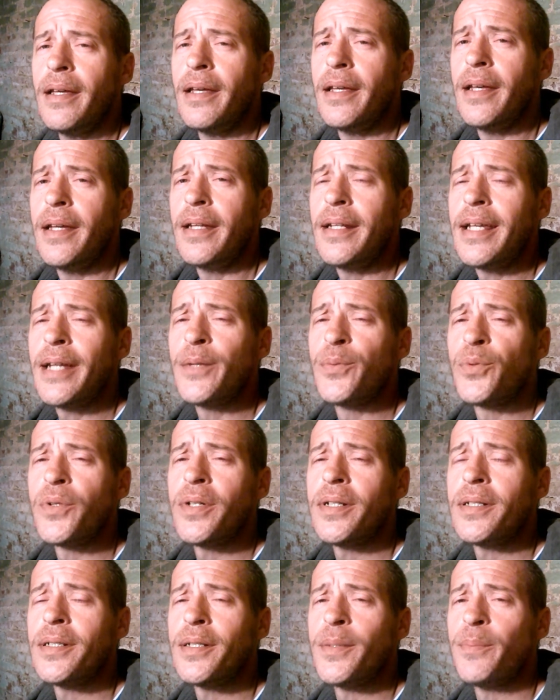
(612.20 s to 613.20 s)
and had
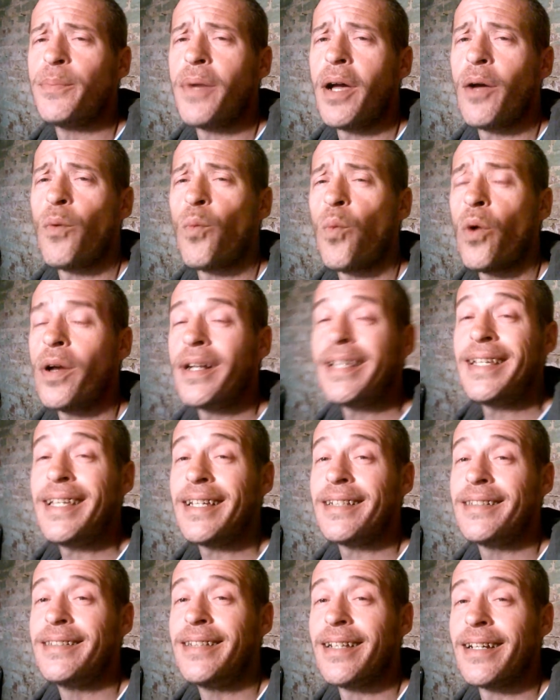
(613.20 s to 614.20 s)
written about what he
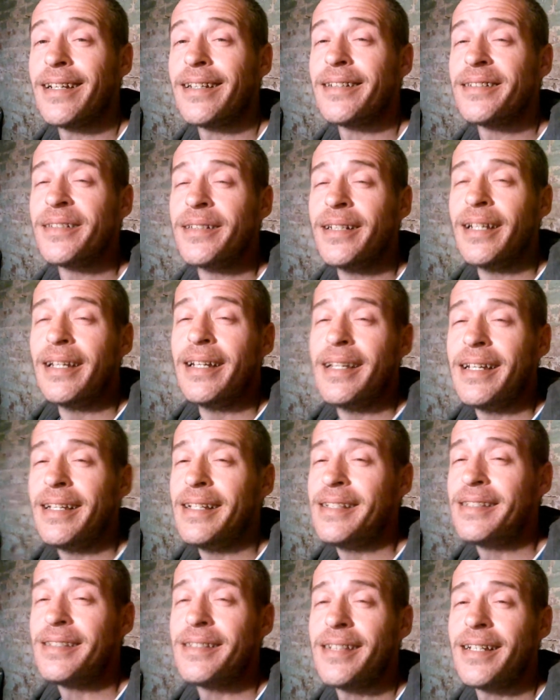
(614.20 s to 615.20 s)
had done and
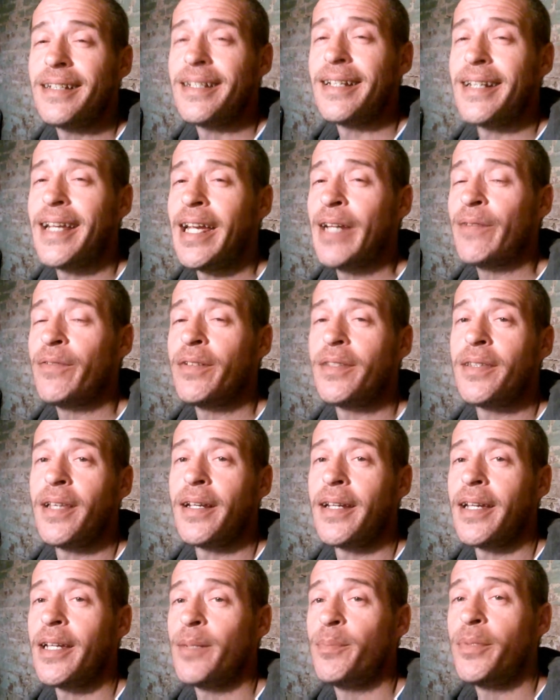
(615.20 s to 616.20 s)
said that everything
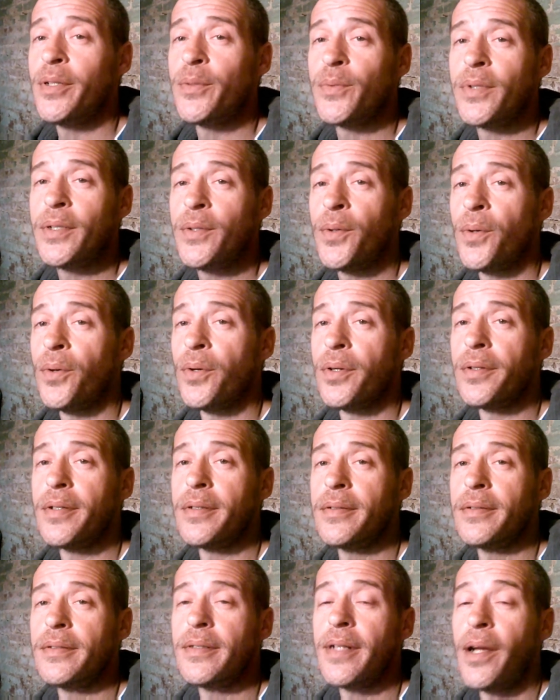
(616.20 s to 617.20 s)
had been recorded
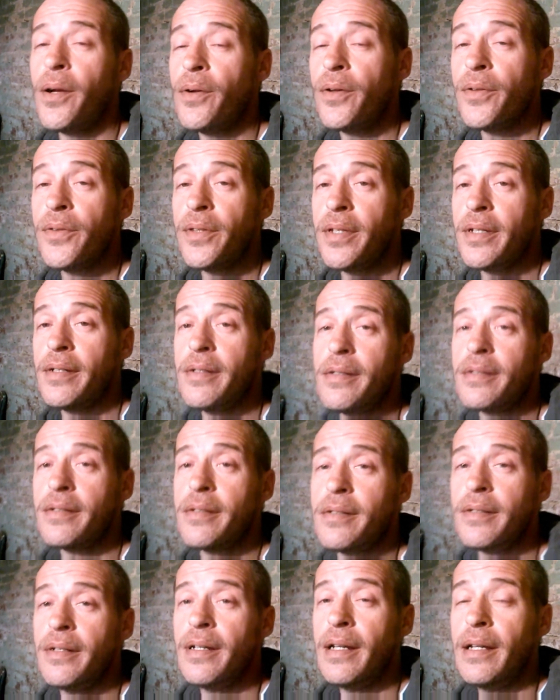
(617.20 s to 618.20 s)
and all this.
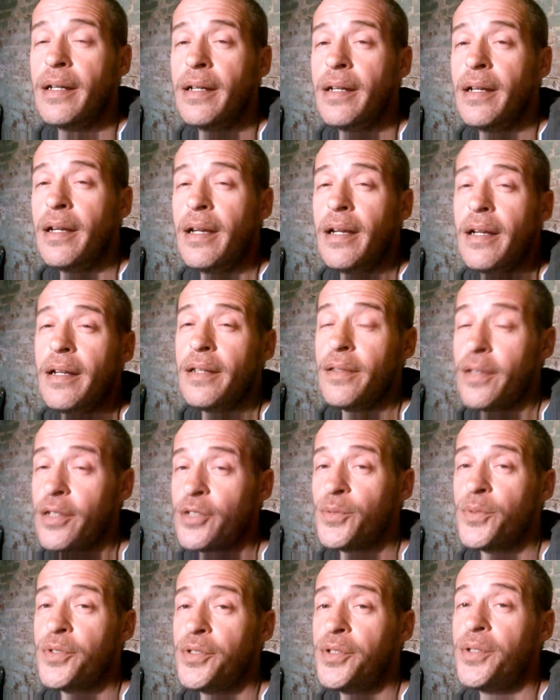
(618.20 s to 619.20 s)
And this
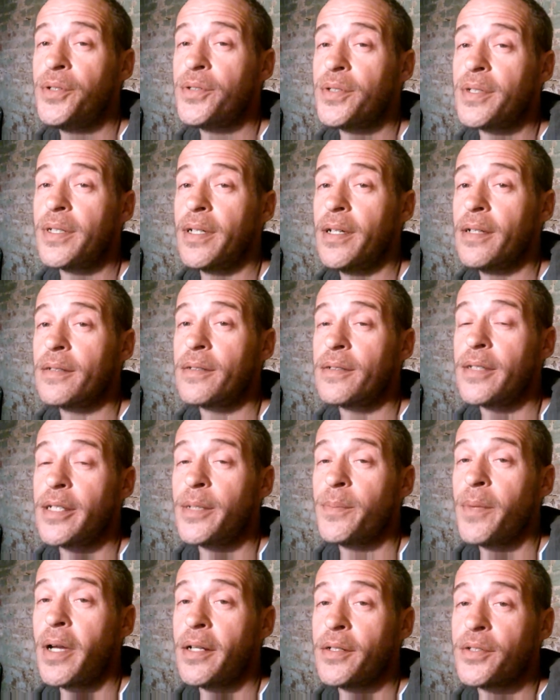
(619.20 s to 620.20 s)
was used against
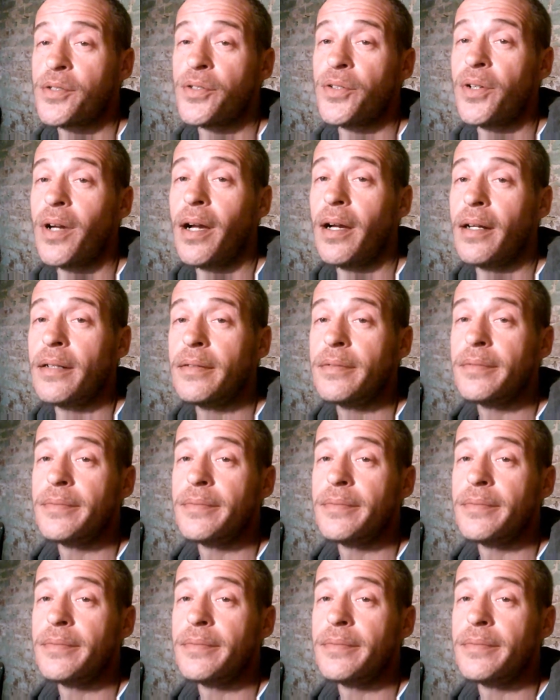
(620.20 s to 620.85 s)
him at his trial.